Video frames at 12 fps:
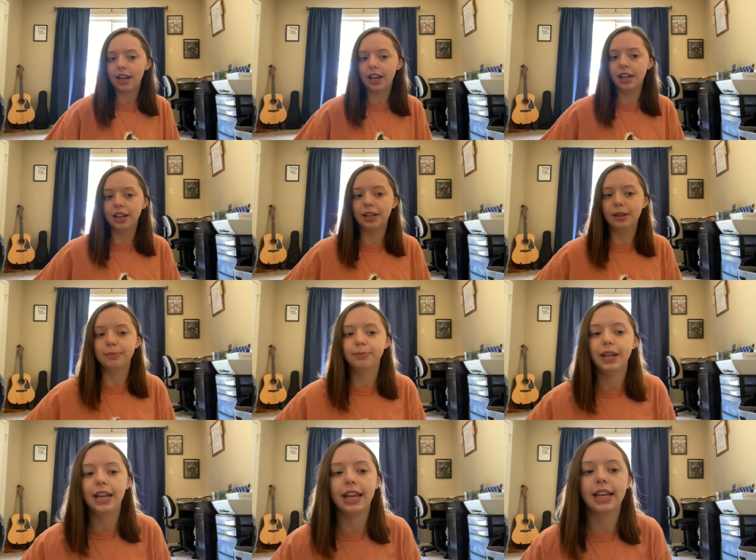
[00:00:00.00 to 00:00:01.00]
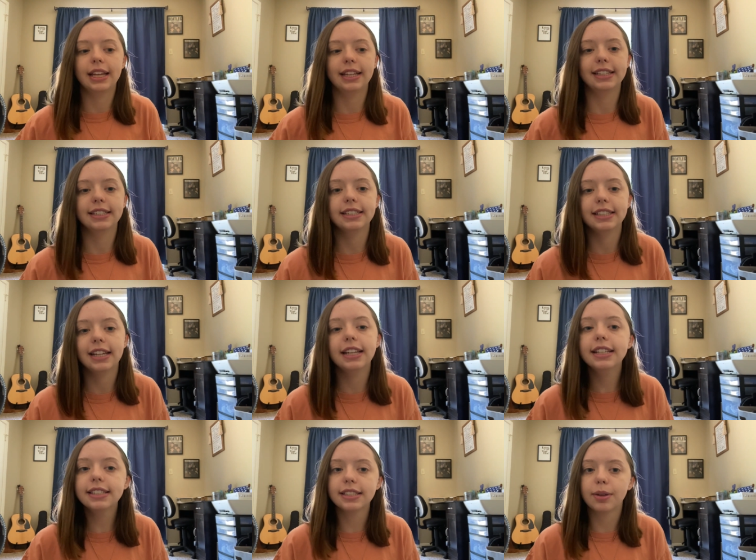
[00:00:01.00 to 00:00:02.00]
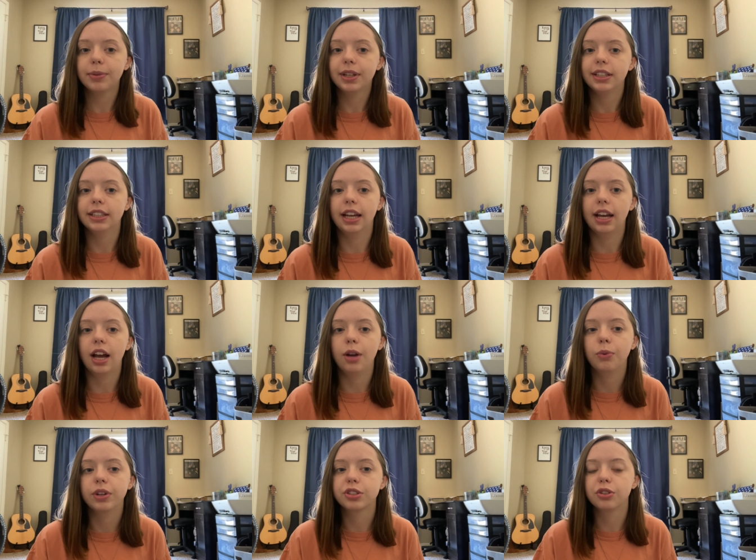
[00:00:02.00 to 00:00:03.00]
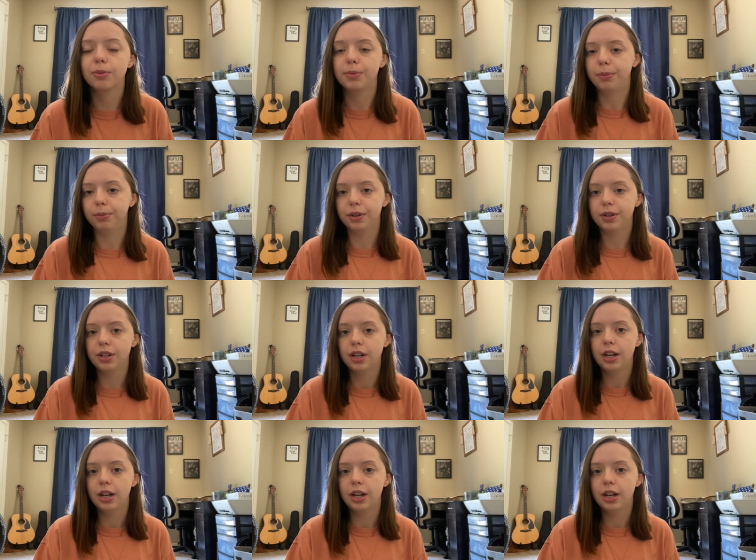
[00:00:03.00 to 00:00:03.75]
Um, and it is something that I want to remember